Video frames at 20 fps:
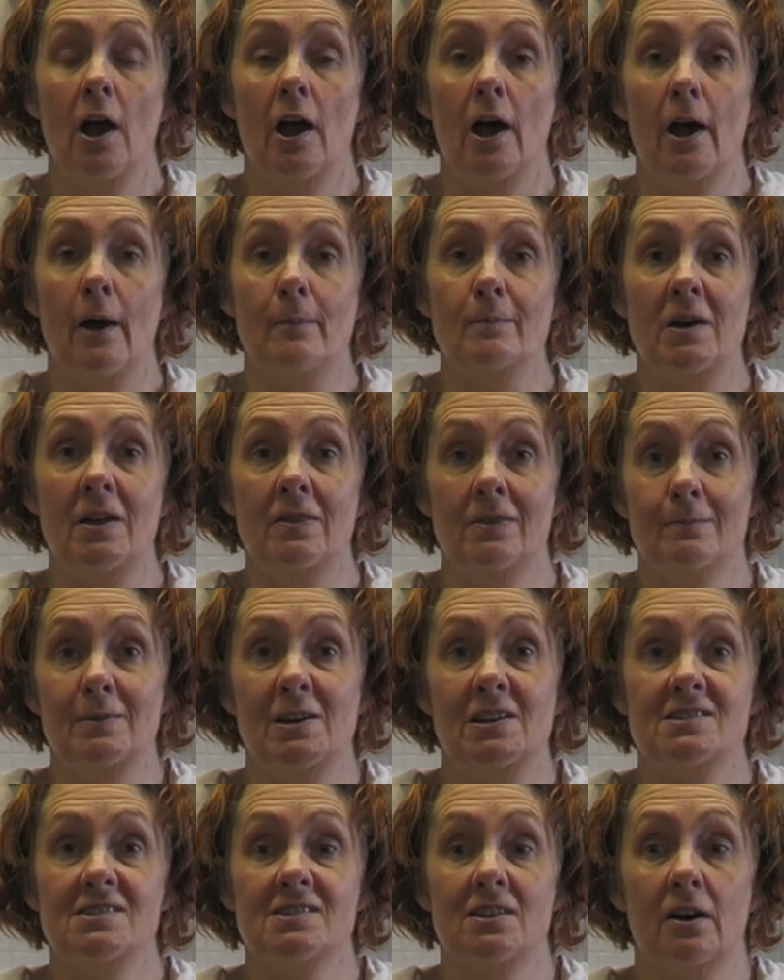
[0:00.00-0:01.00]
In the
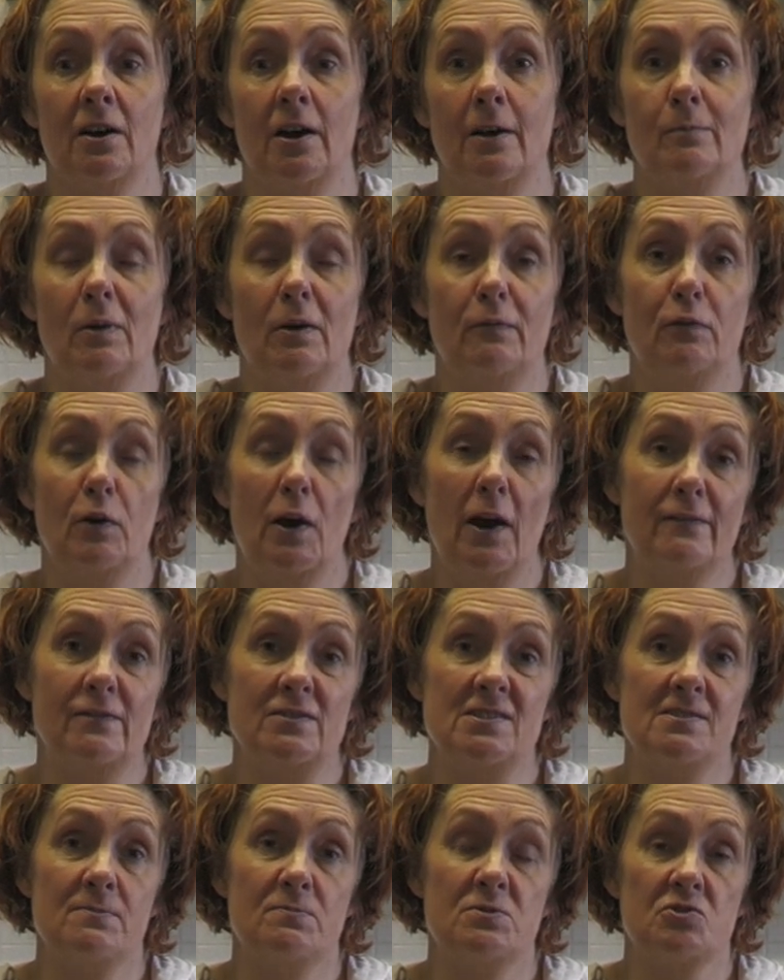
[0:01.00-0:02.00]
meantime, if you
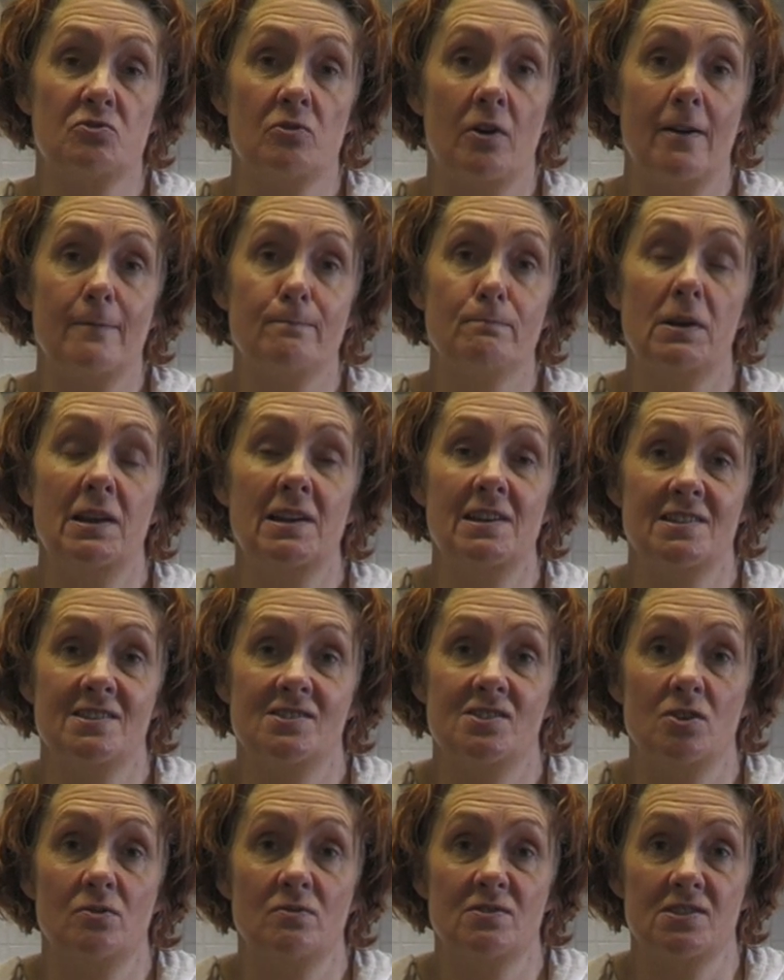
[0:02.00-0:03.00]
haven't subscribed,
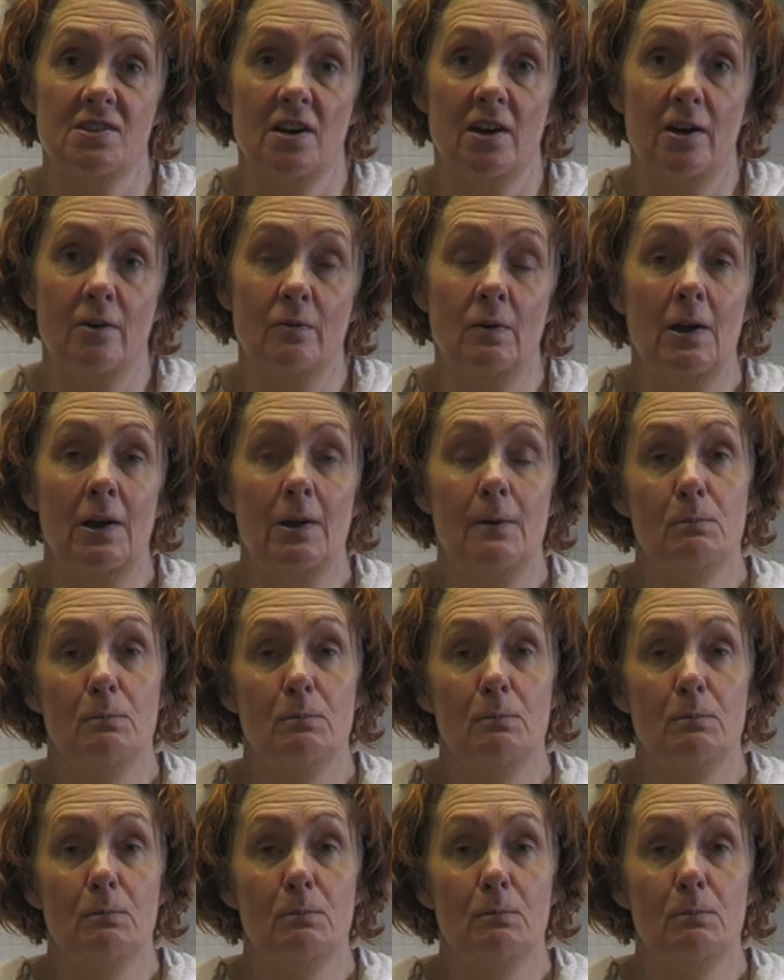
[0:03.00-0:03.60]
please do so.